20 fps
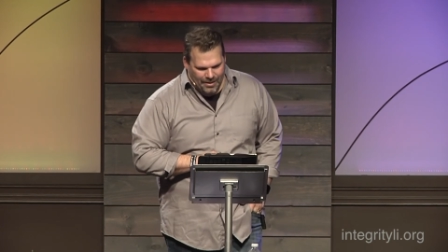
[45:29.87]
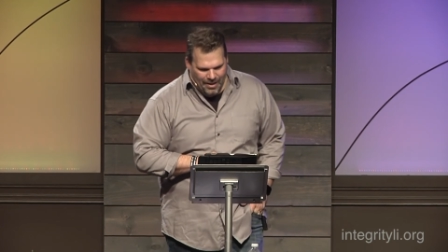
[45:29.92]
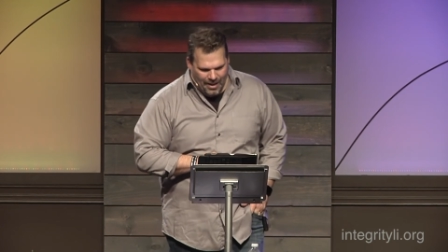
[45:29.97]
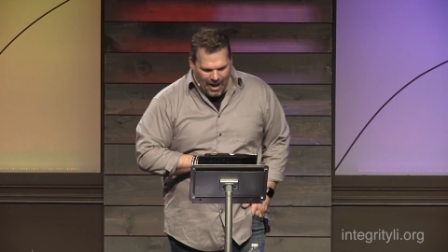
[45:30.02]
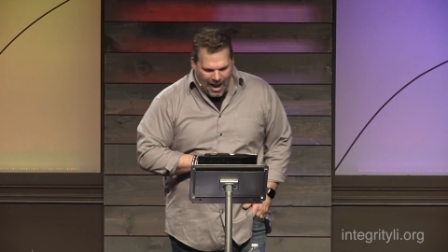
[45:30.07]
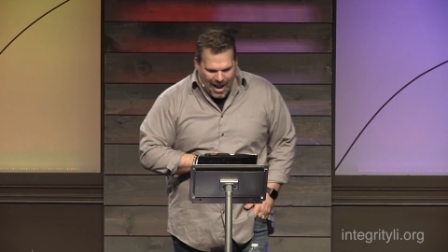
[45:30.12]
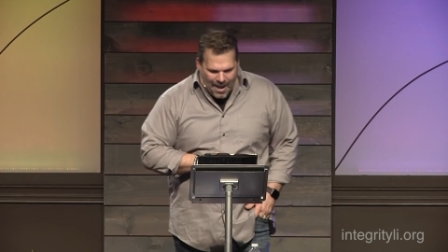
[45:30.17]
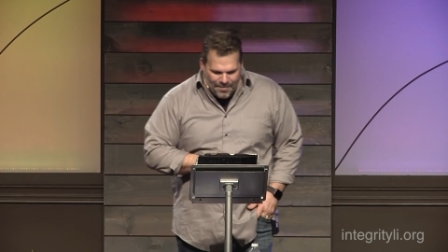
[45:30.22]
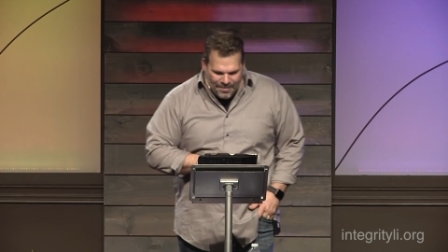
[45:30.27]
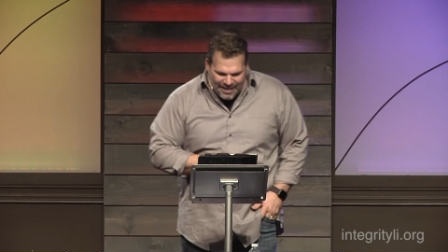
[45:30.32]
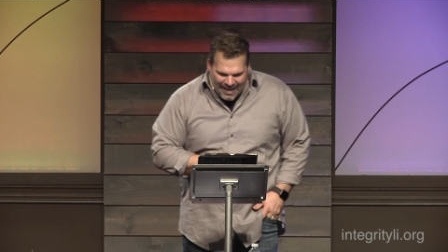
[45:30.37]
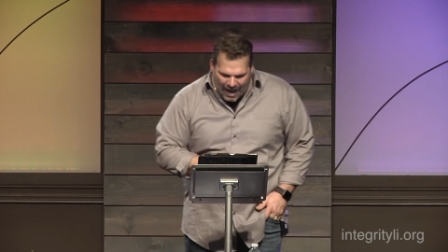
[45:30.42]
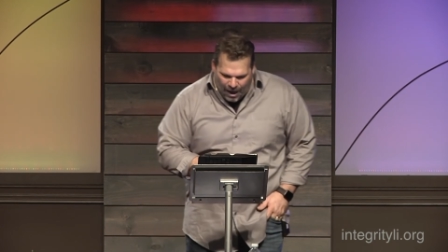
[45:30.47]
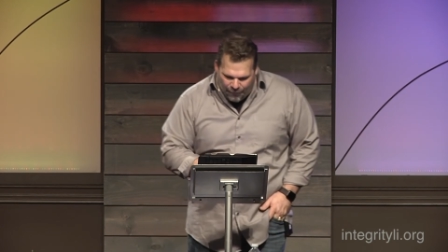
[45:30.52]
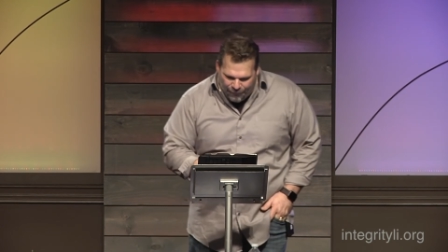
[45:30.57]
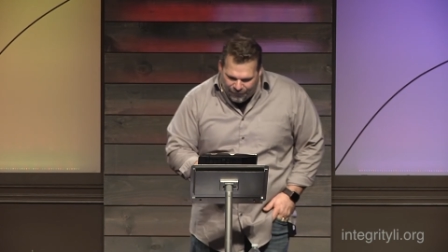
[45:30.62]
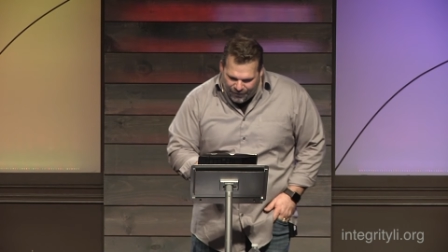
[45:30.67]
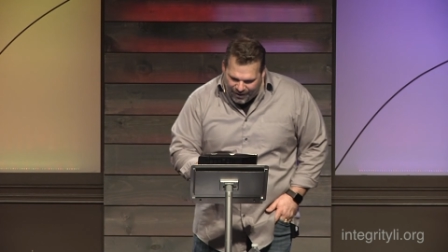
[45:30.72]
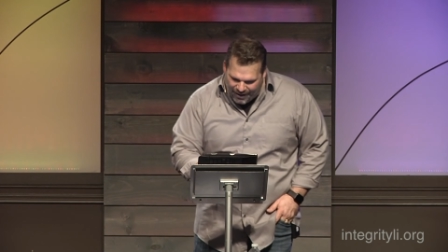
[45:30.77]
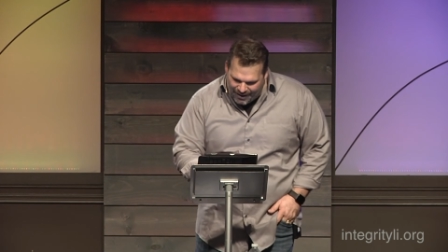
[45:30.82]
I am the
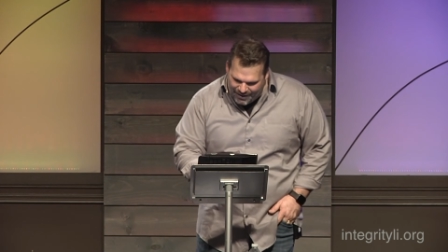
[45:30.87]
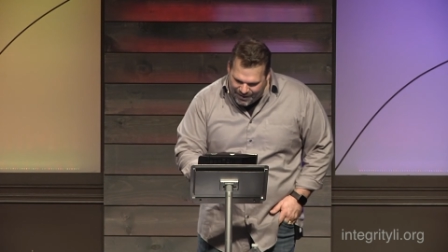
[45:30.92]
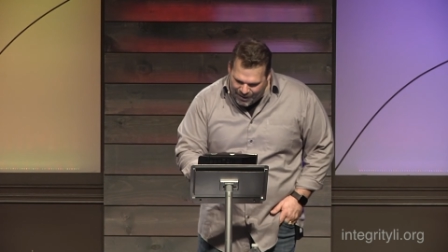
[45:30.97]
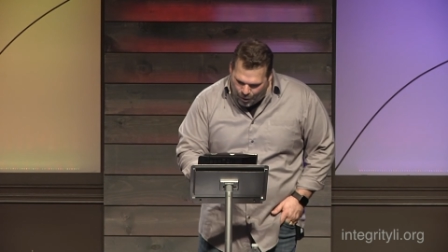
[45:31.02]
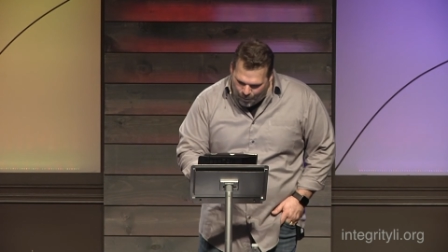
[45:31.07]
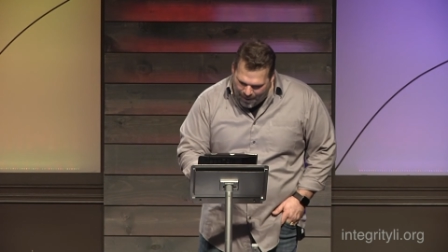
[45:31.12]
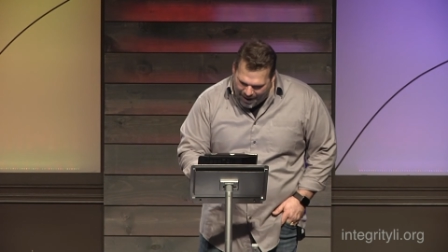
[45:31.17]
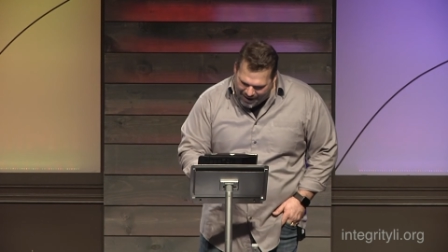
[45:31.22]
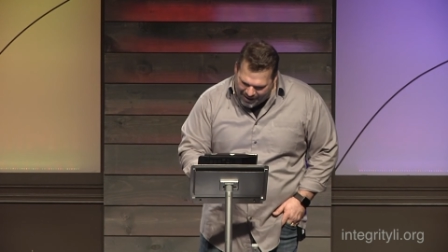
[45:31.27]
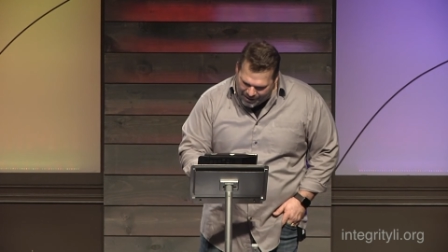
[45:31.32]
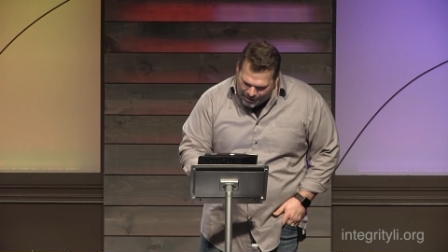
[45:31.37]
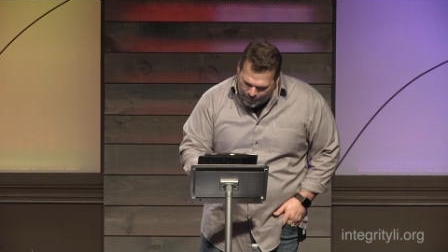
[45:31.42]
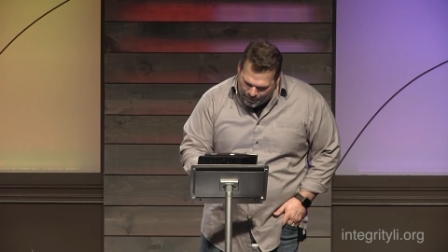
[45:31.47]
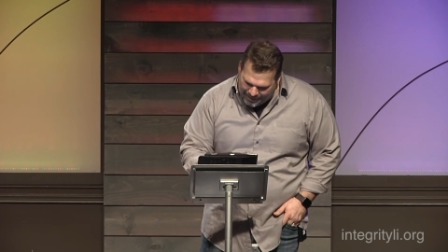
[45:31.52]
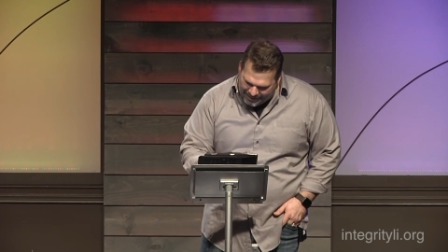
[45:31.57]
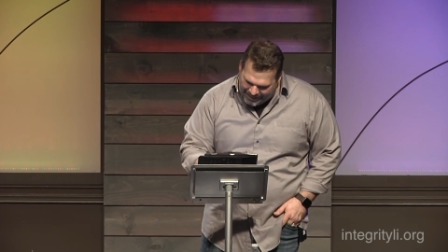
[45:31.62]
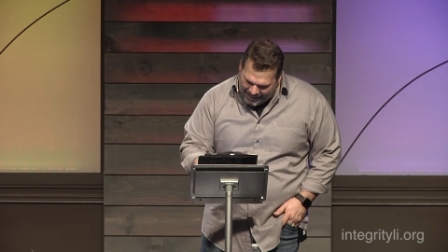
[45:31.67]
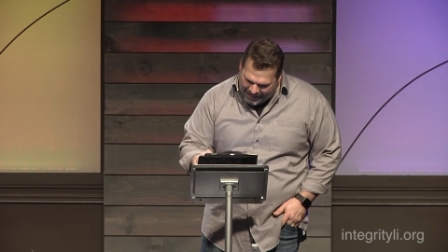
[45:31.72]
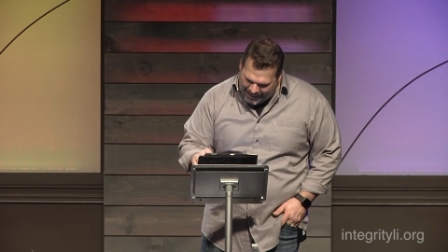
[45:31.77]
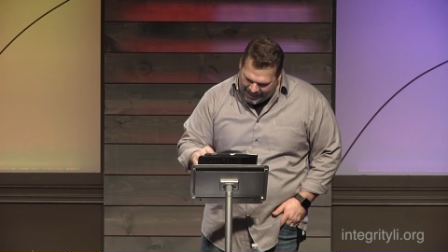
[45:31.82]
Alpha and the Omega, the
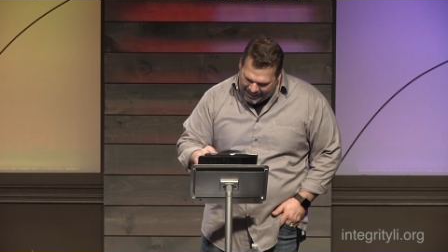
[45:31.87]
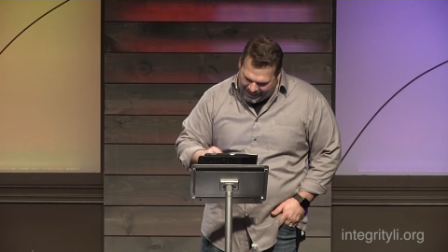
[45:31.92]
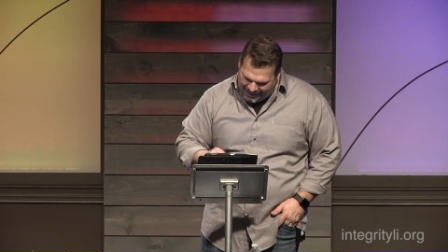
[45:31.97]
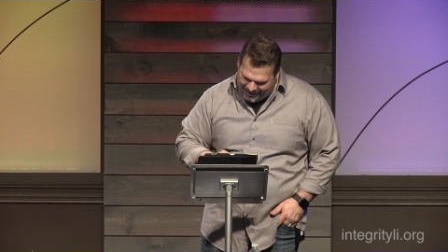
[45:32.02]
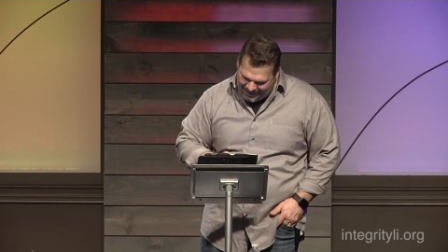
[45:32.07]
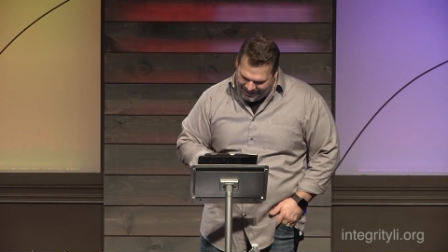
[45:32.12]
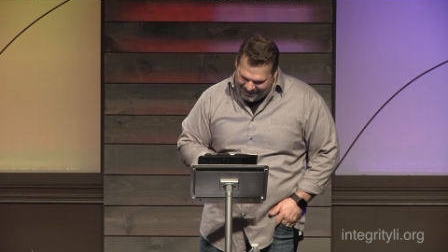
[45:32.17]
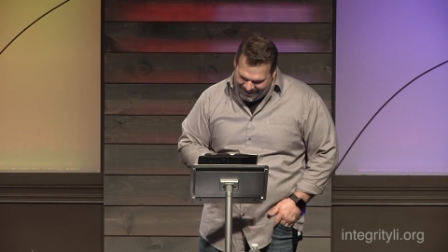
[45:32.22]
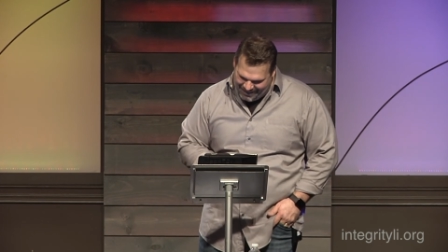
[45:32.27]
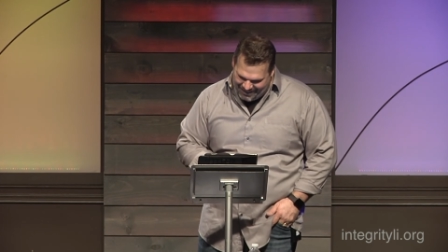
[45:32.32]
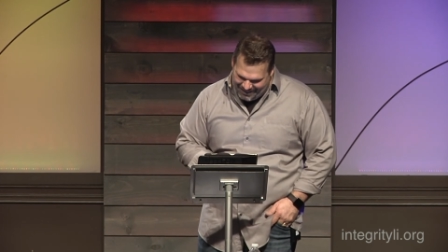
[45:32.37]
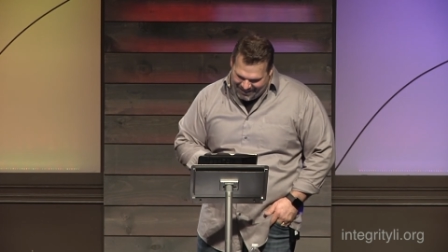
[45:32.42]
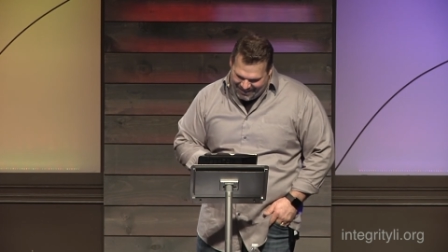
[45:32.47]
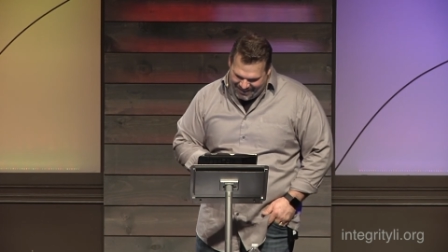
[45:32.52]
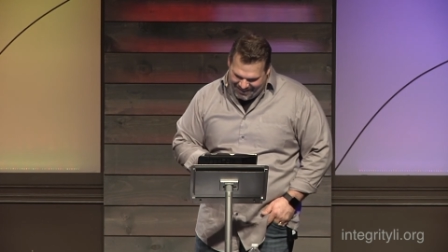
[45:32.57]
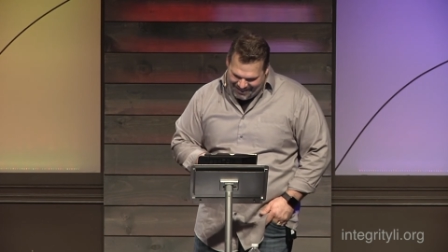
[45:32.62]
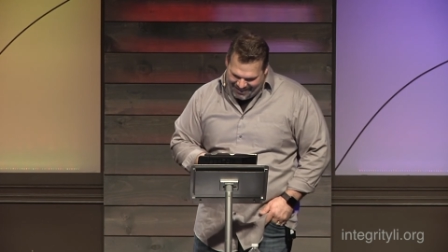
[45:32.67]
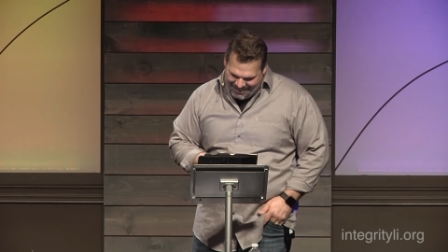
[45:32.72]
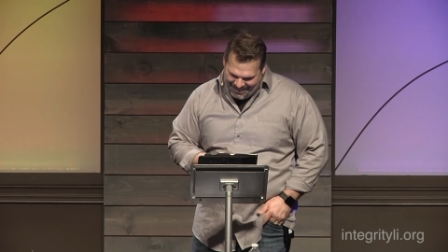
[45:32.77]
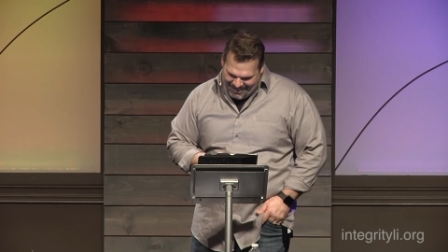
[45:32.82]
beginning
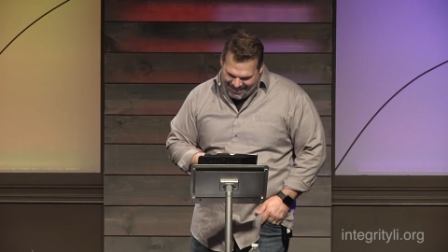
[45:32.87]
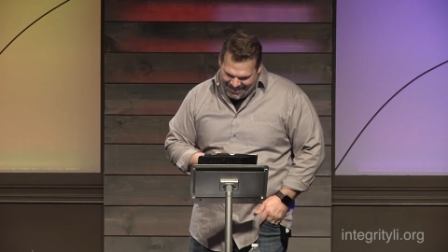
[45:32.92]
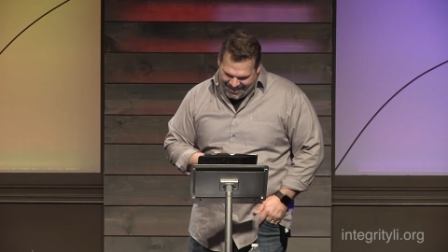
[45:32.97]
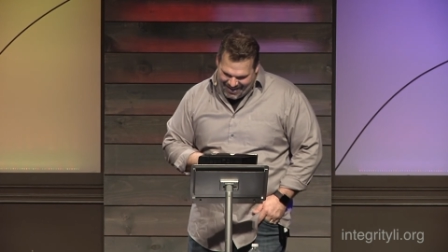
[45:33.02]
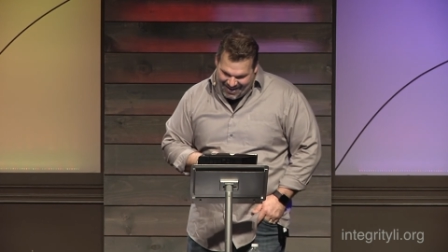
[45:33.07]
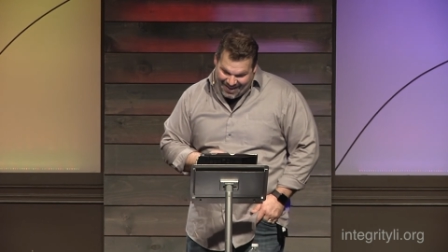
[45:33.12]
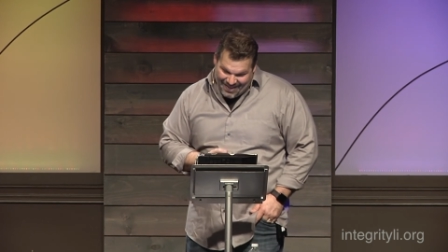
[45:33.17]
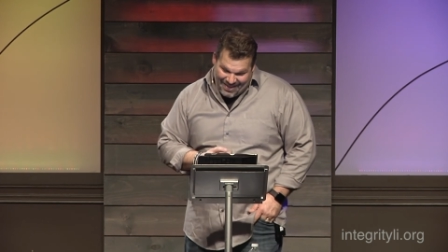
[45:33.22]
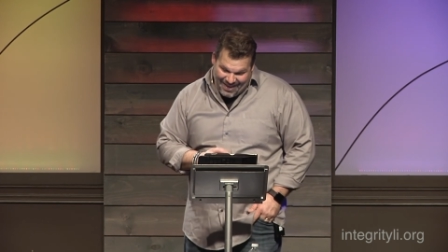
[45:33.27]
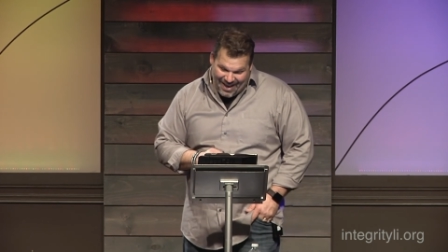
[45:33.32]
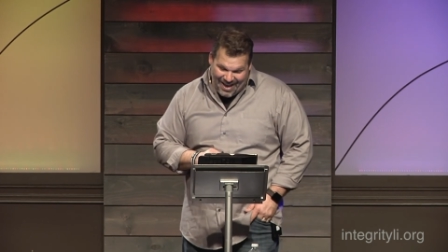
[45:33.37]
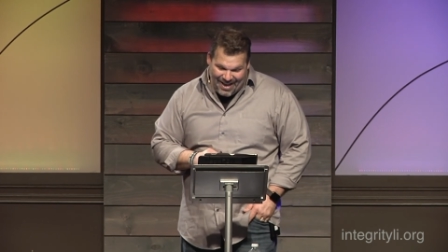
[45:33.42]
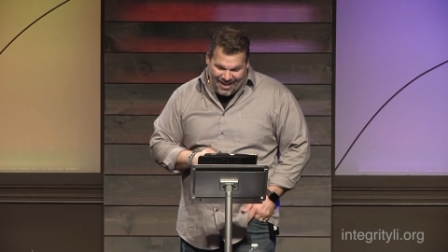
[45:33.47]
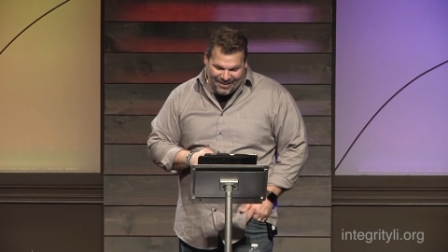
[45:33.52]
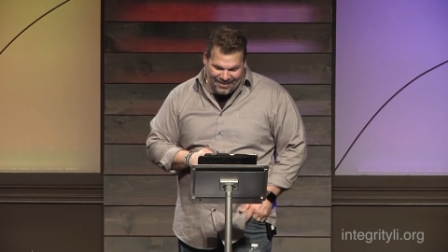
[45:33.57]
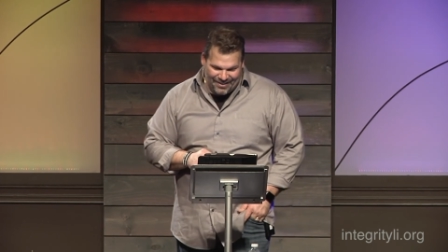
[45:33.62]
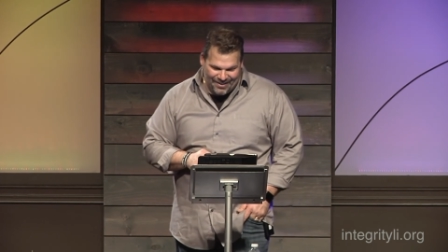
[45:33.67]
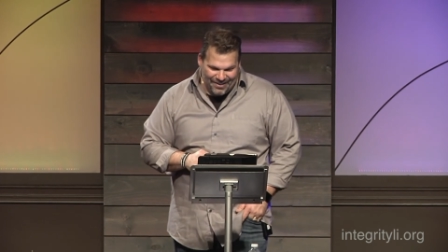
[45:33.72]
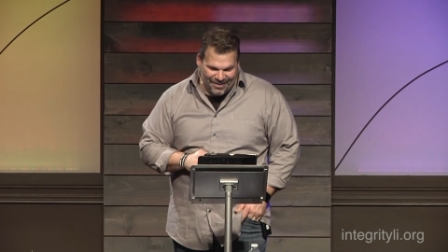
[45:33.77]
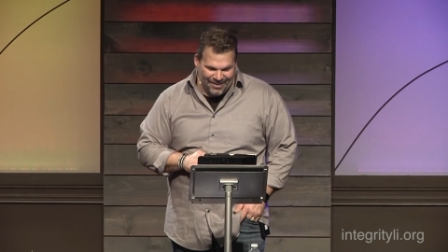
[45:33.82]
and the
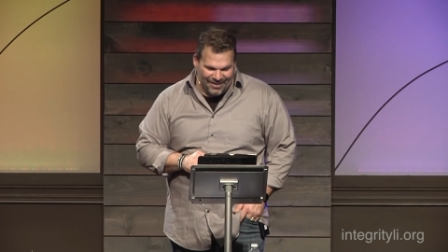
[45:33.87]
end,